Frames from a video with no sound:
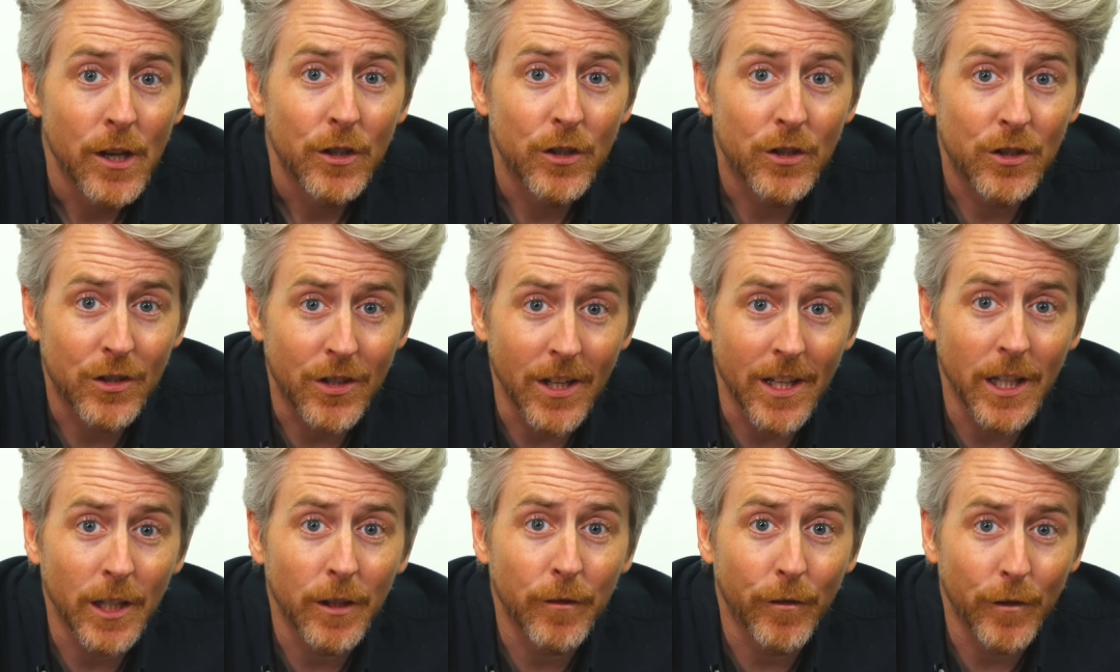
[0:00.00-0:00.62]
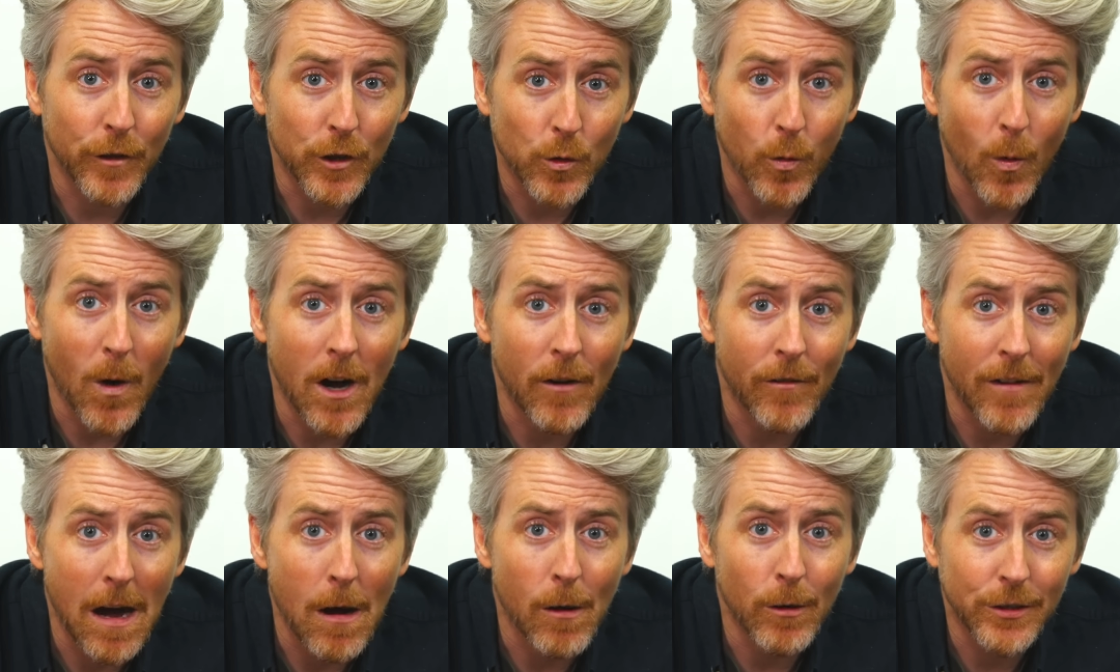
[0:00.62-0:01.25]
sitting for
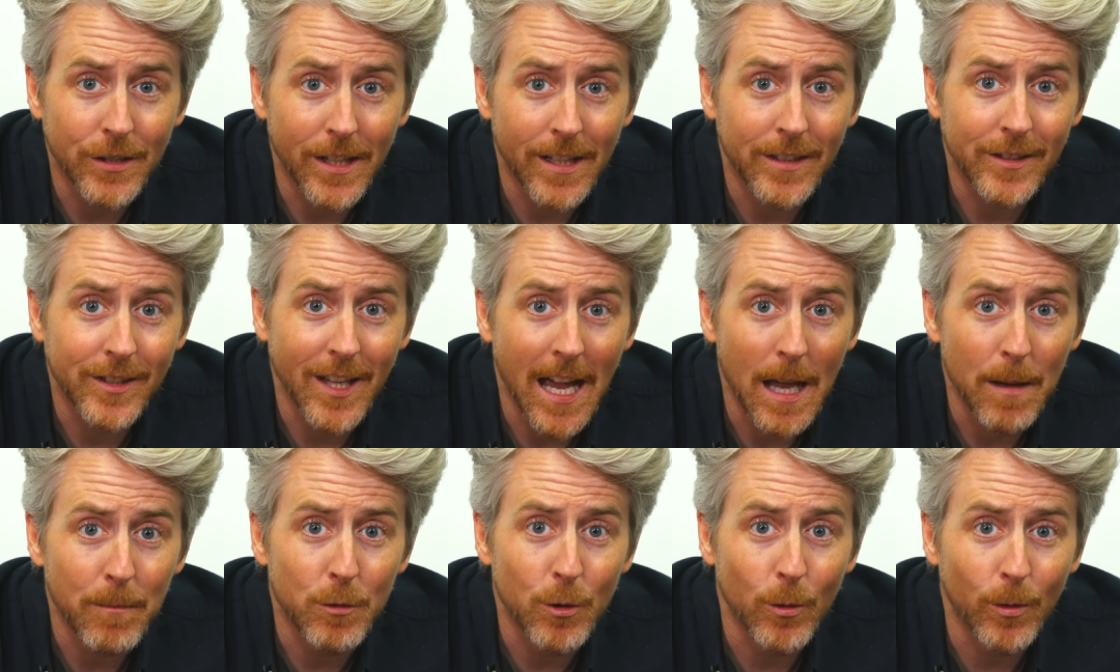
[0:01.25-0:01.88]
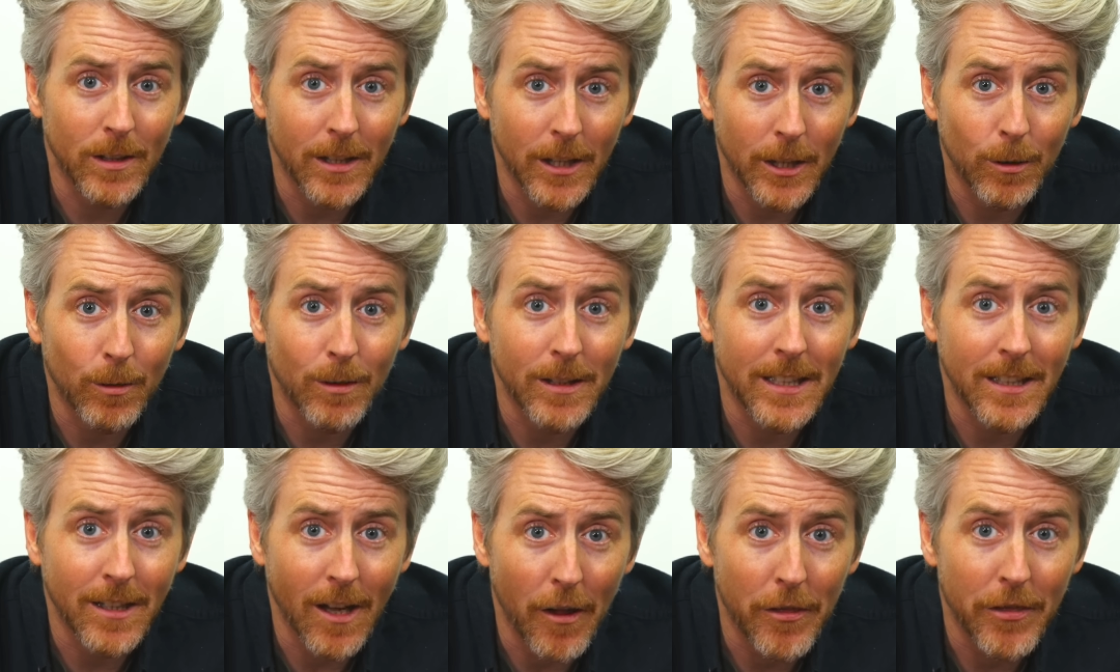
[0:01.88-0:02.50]
12 hours at a time doing
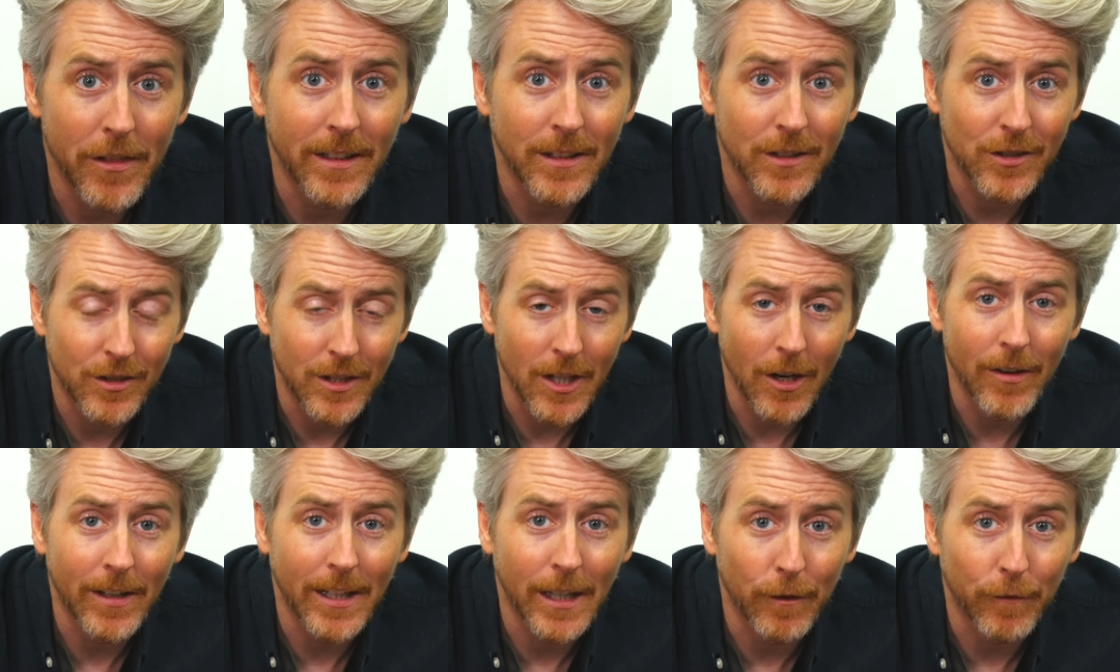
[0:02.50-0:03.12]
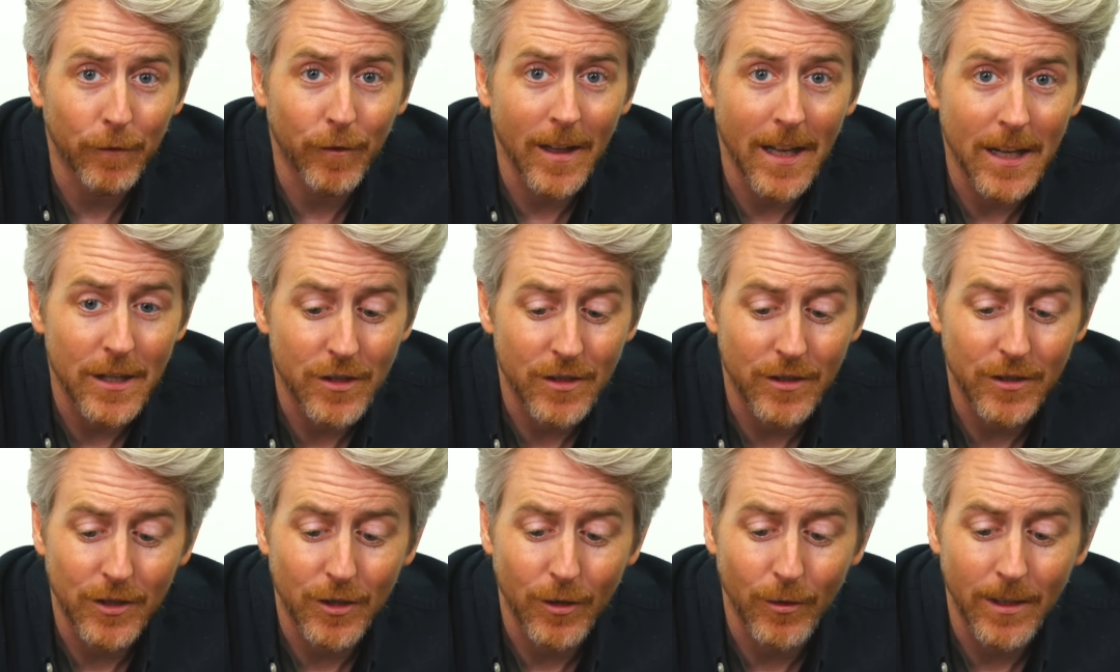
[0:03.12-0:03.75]
literally nothing, staring at a
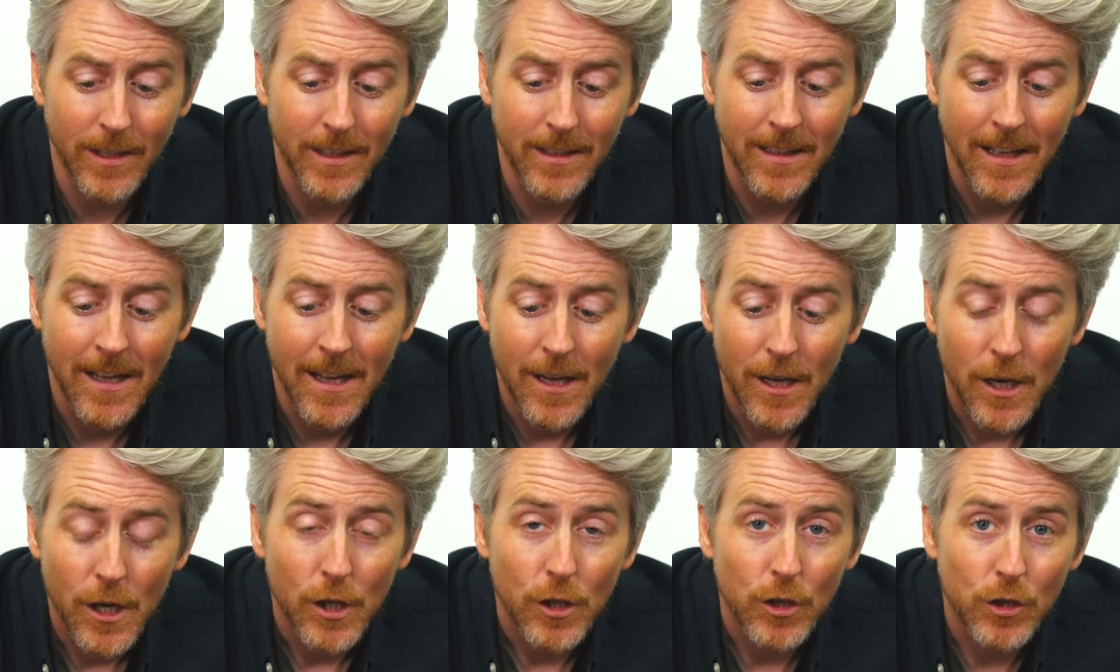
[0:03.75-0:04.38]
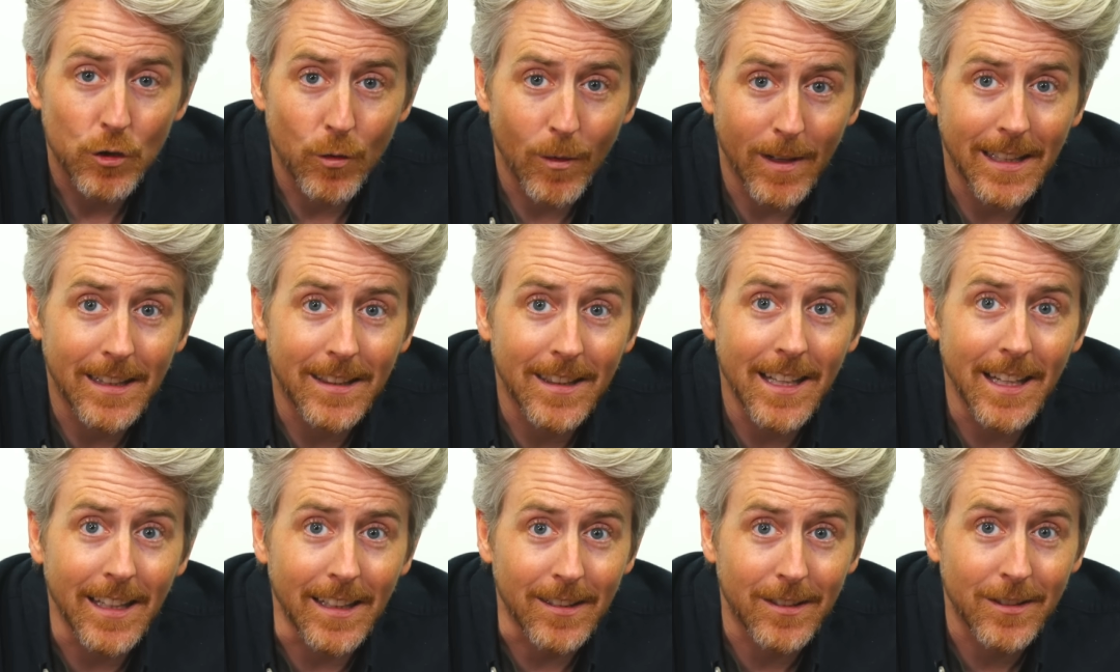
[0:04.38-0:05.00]
flashing screen? Drink
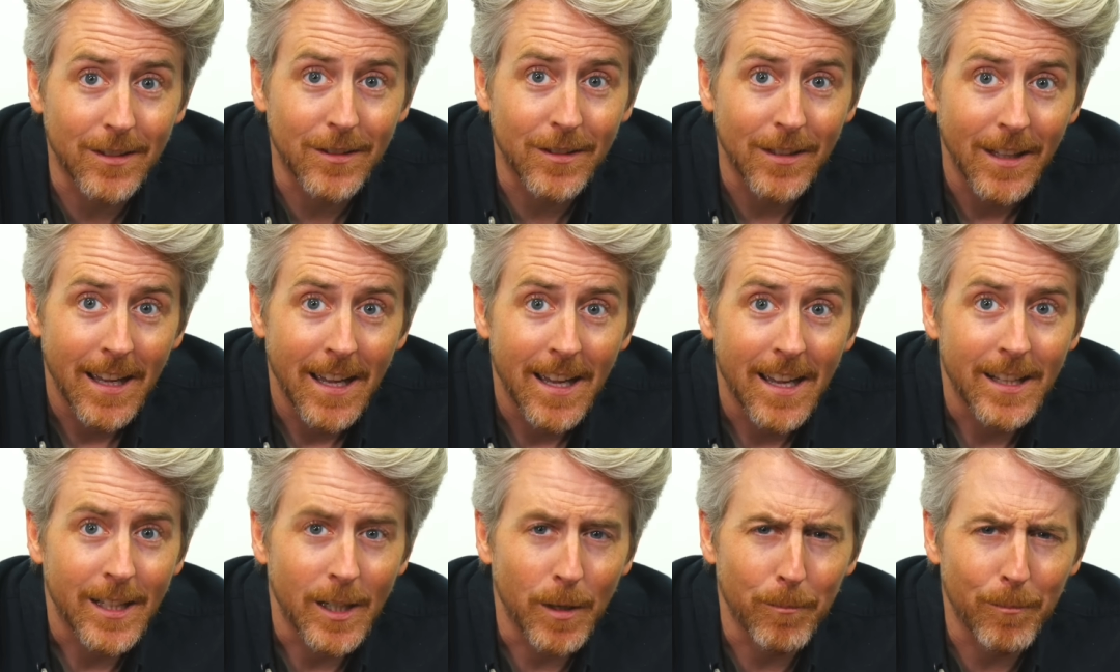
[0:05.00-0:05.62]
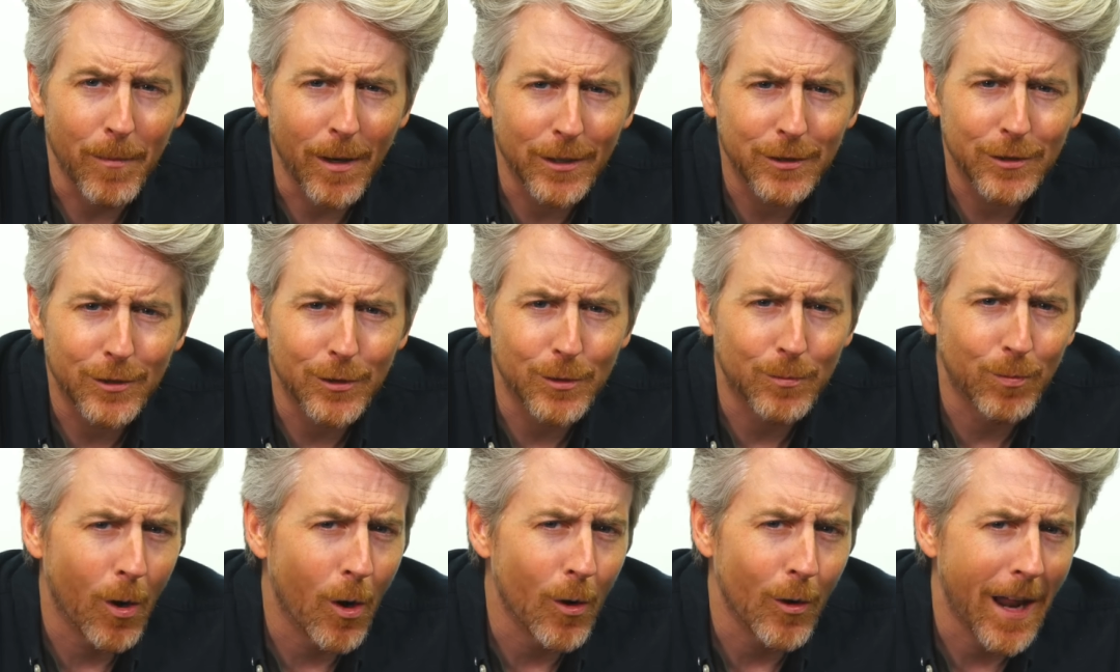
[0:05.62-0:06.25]
this. Your
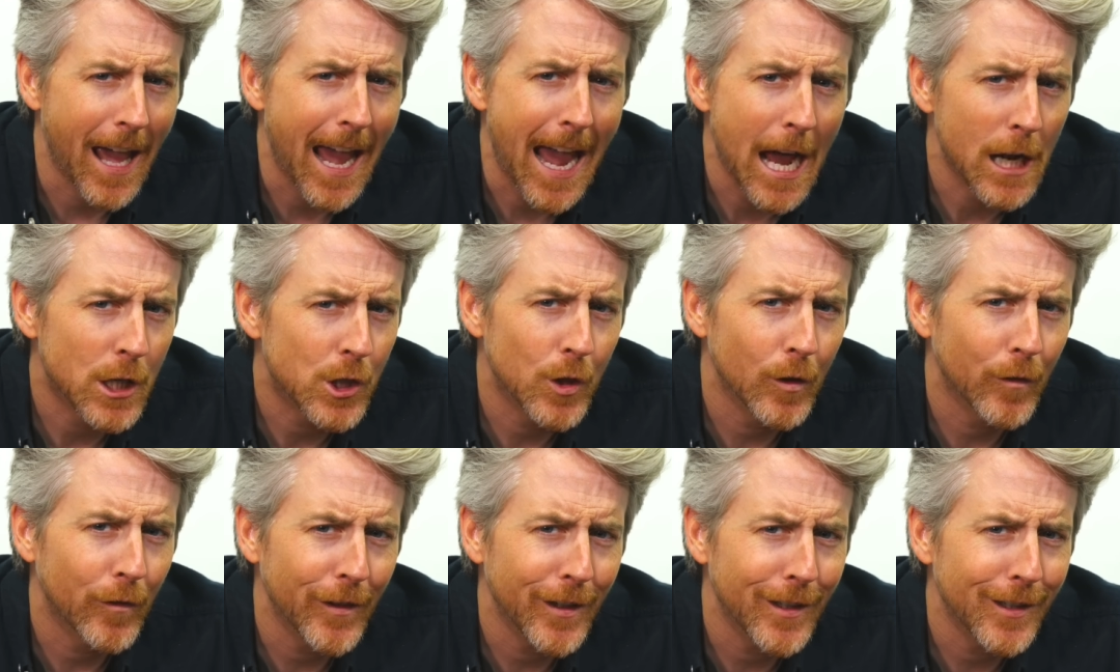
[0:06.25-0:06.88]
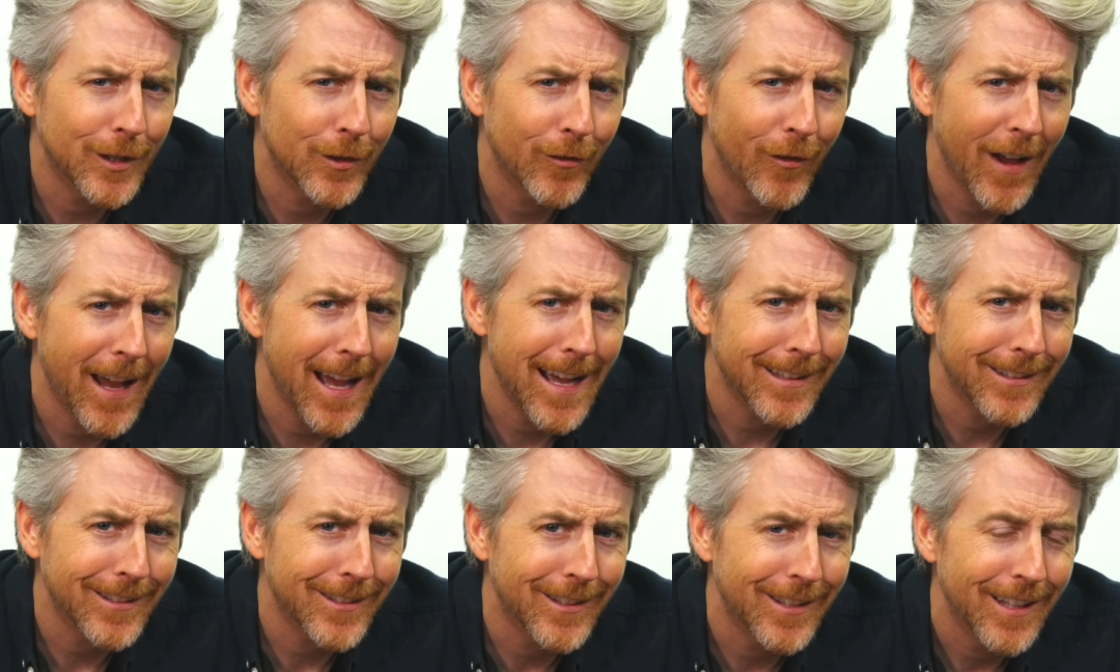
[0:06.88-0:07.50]
muscles won't atrophy as
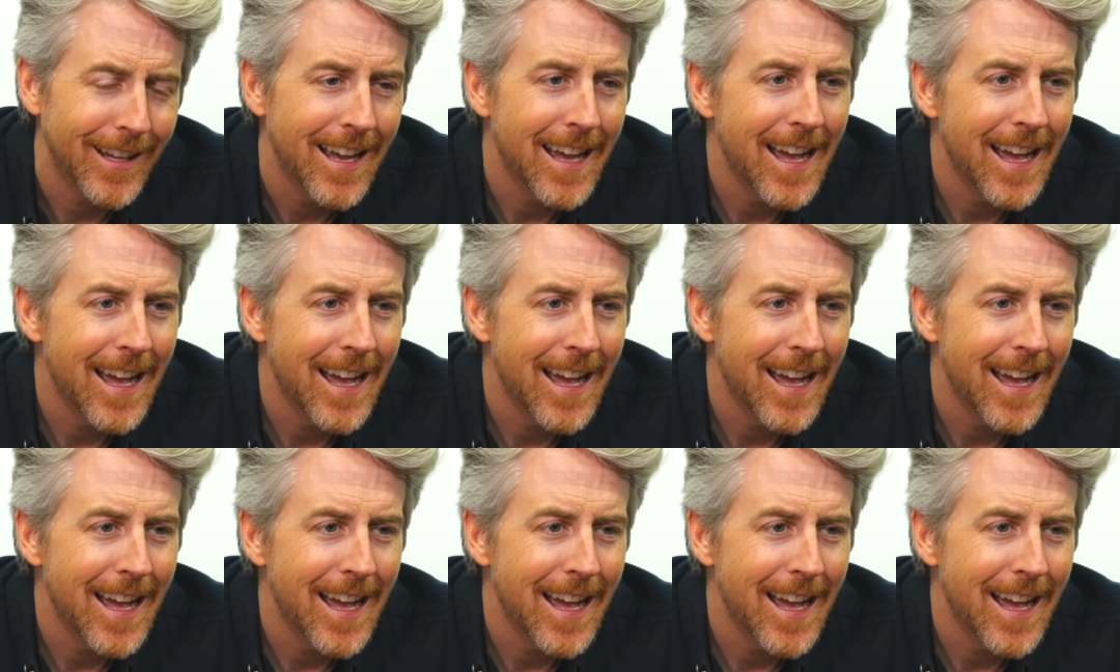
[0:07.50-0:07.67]
fast?